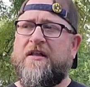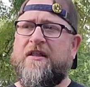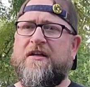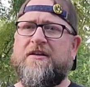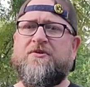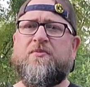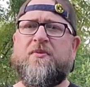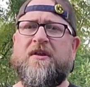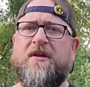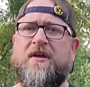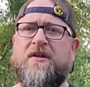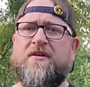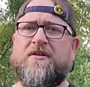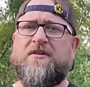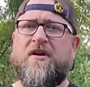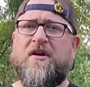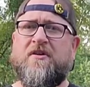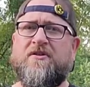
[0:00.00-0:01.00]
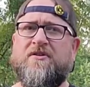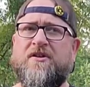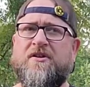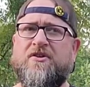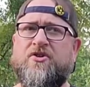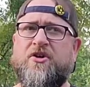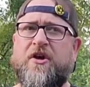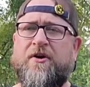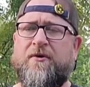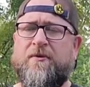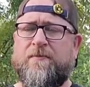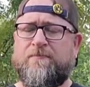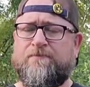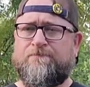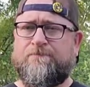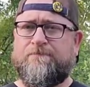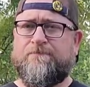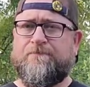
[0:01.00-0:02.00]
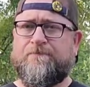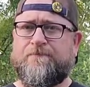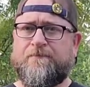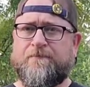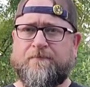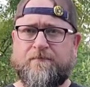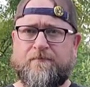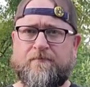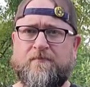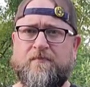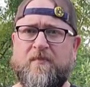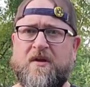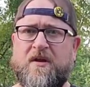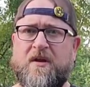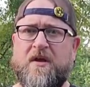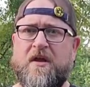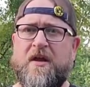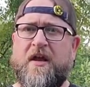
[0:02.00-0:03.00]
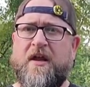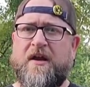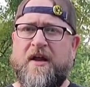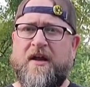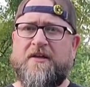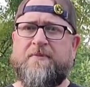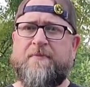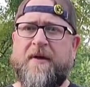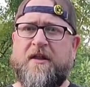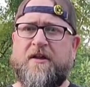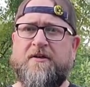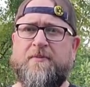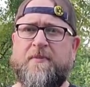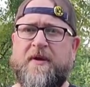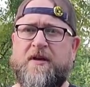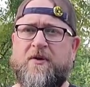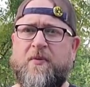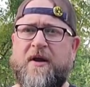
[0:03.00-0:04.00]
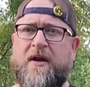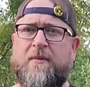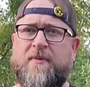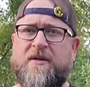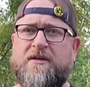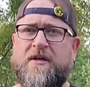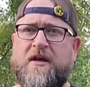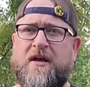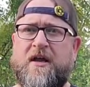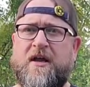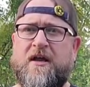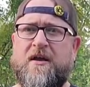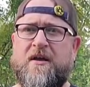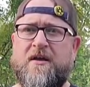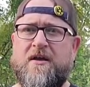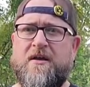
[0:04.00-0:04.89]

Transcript: that's really the stars of the show. A nice balance between a biscuity